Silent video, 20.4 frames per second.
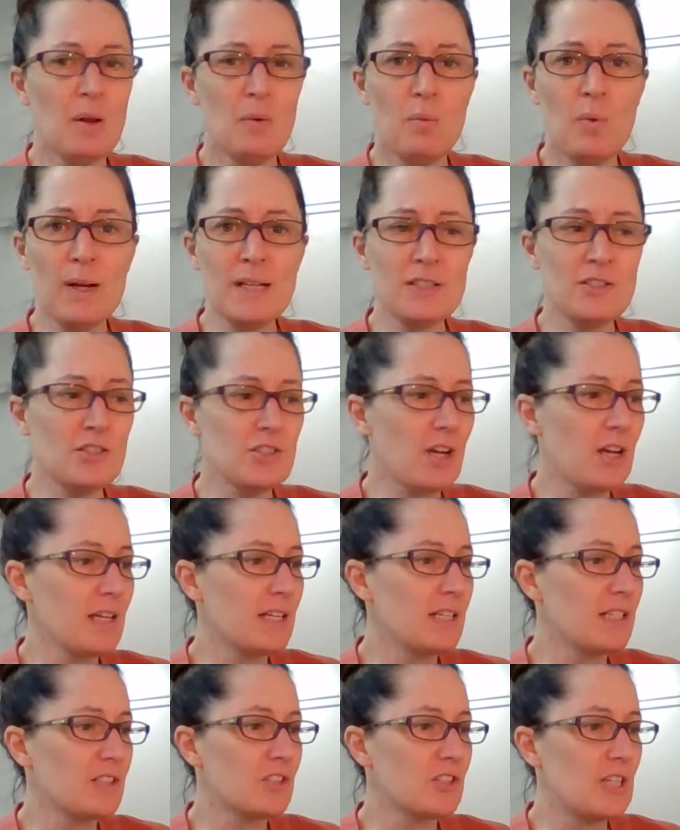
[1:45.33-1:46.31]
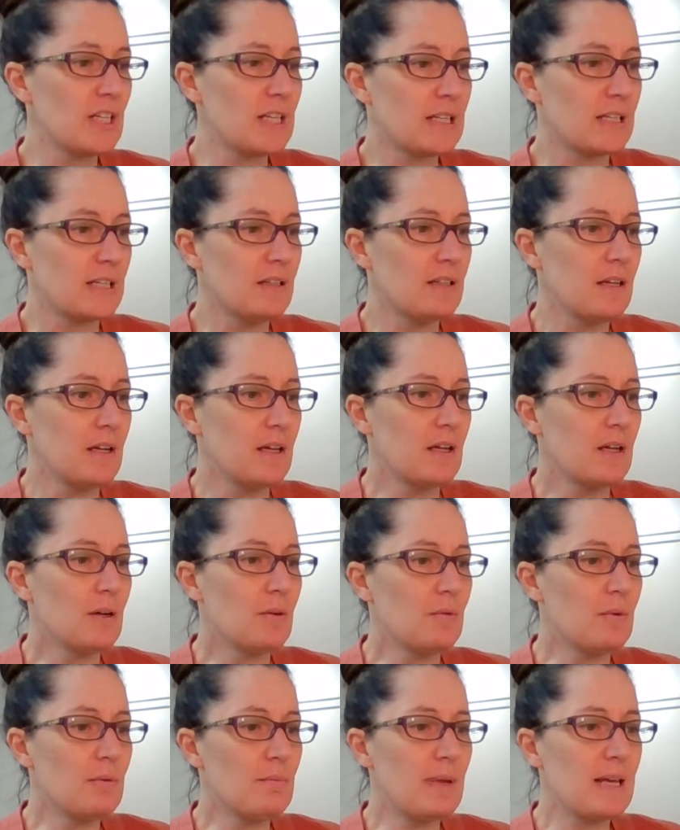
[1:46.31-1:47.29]
One giant chicken
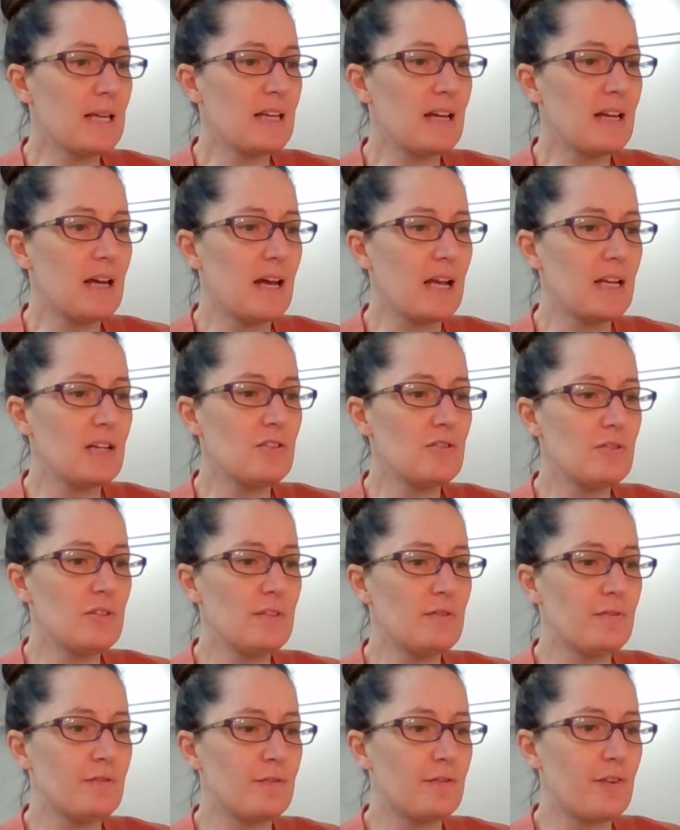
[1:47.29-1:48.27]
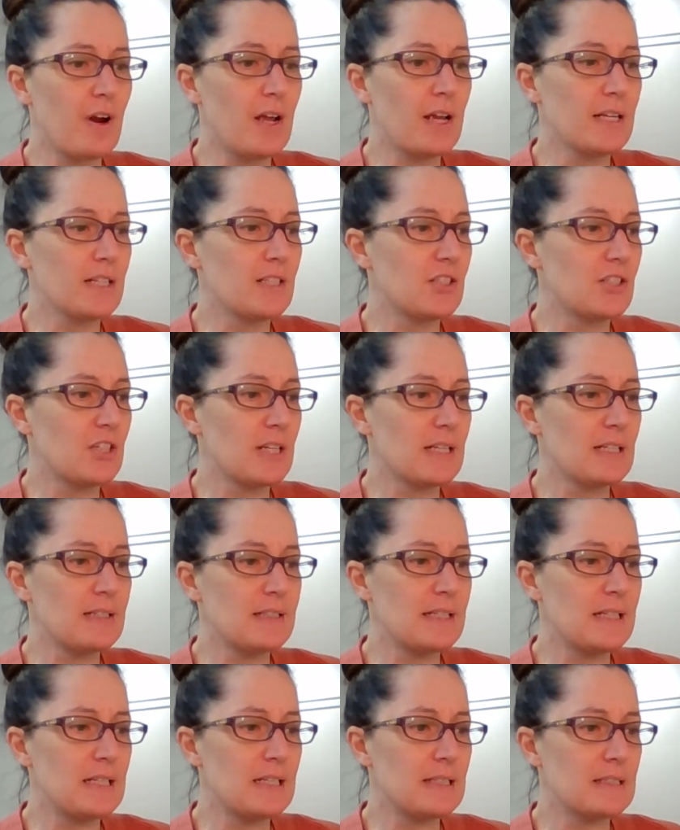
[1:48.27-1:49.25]
will make a hundred fried chicken
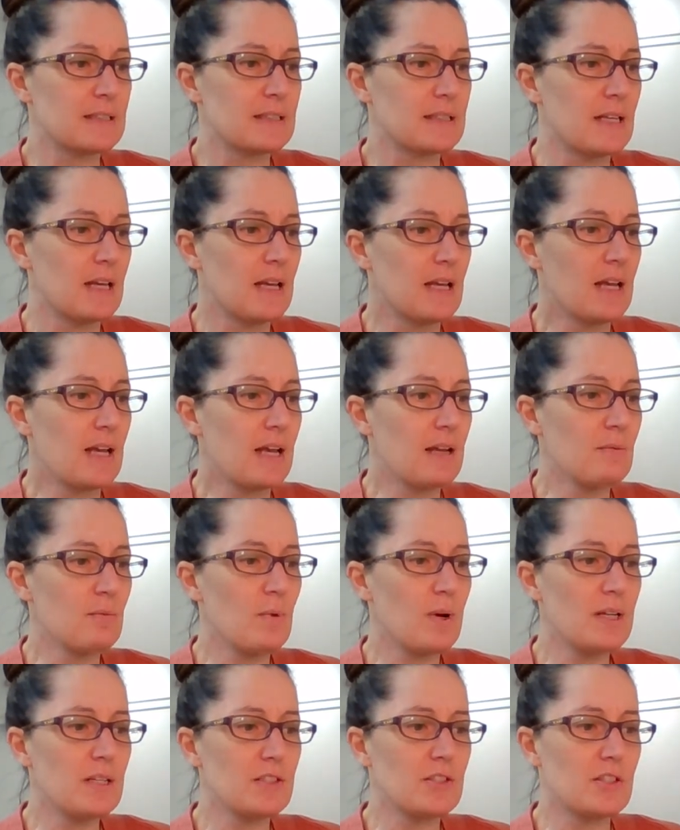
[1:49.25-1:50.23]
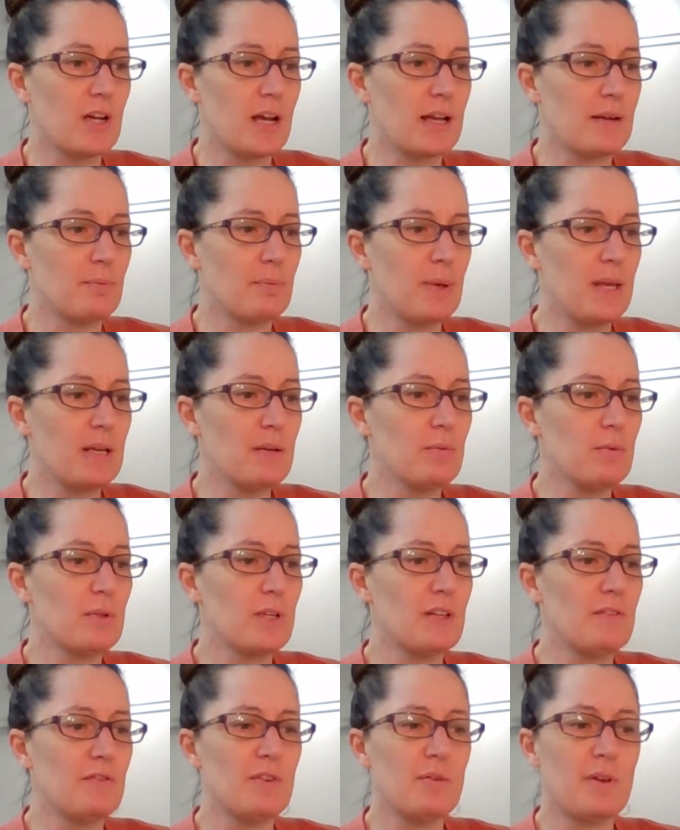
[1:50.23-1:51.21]
dinners, and one giant pig will
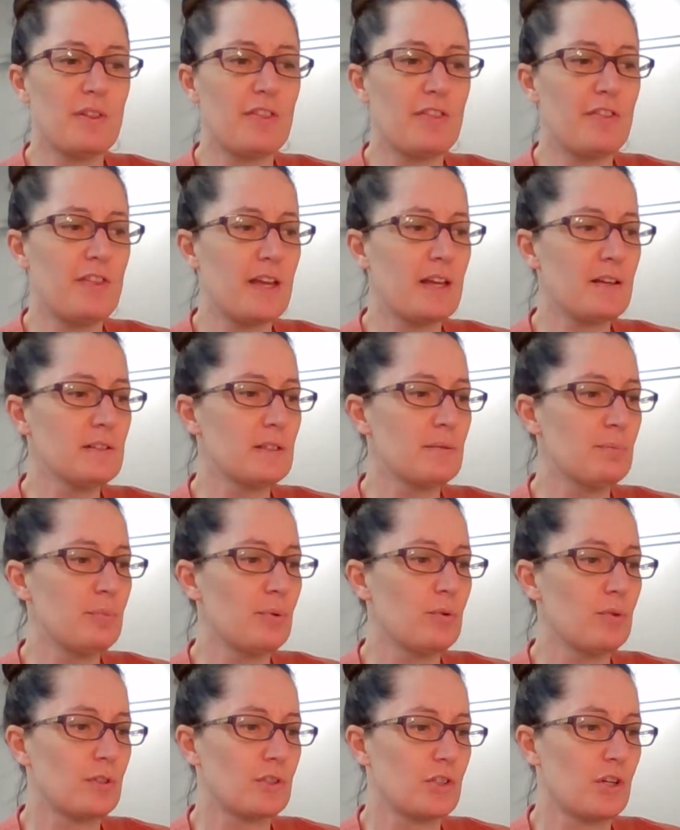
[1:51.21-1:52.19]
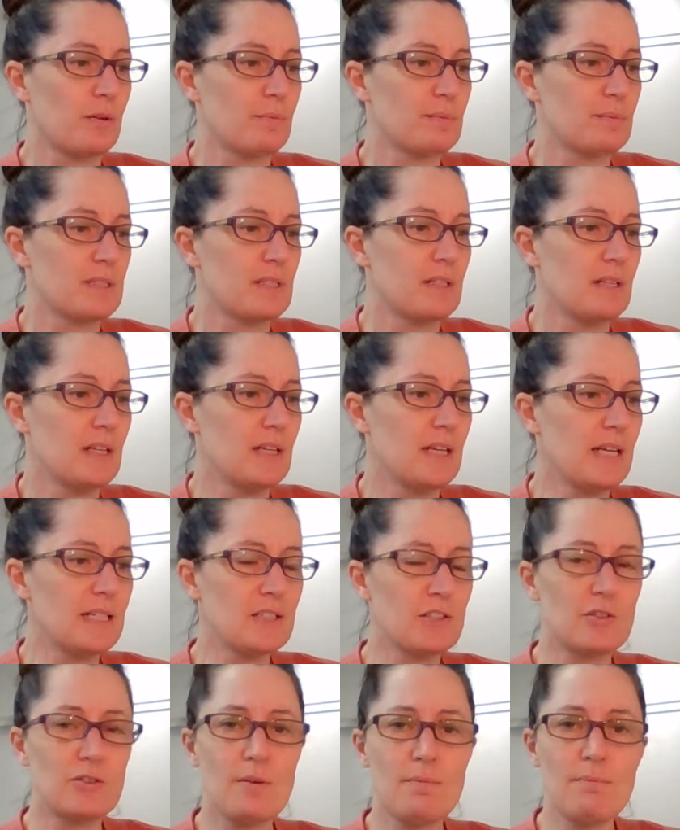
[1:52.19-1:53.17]
give you a thousand pork chops.
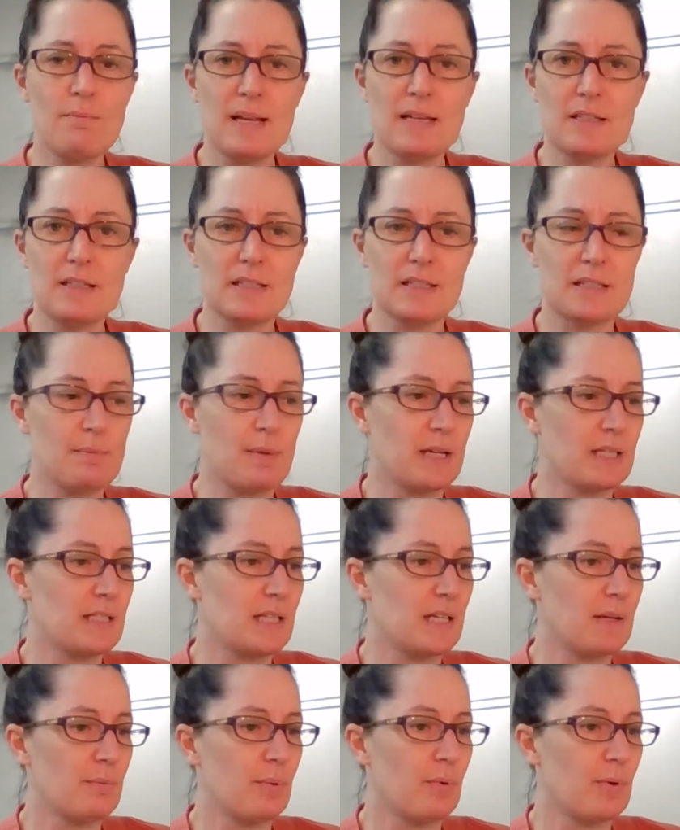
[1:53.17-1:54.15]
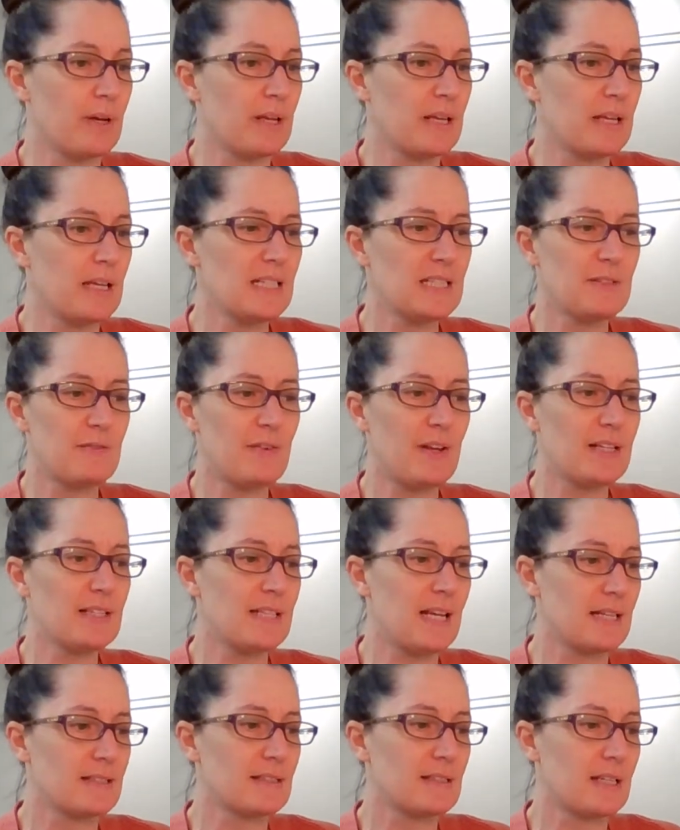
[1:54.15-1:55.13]
It's tremendous, my dear boy. It's
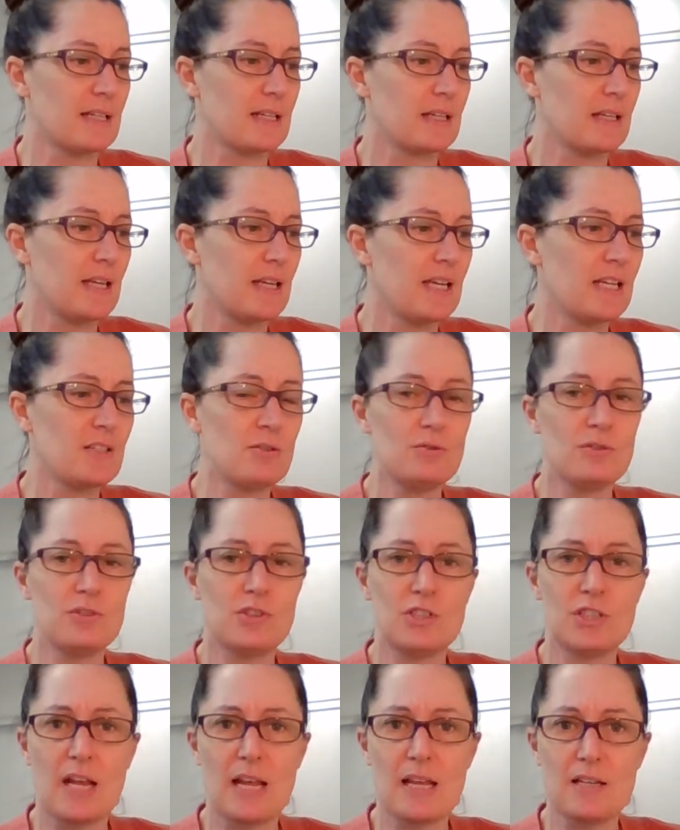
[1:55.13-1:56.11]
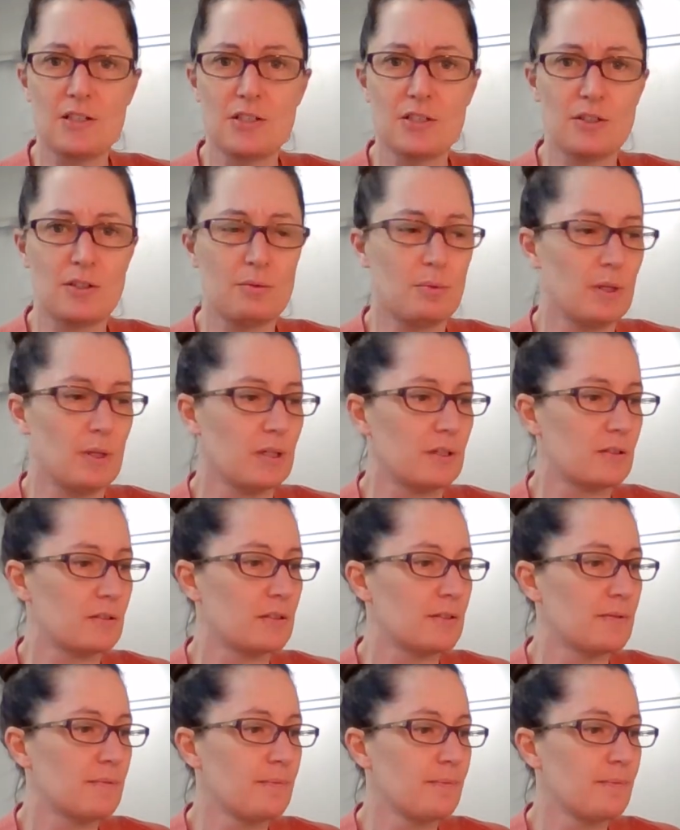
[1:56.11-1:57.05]
fantastic. It'll change the world.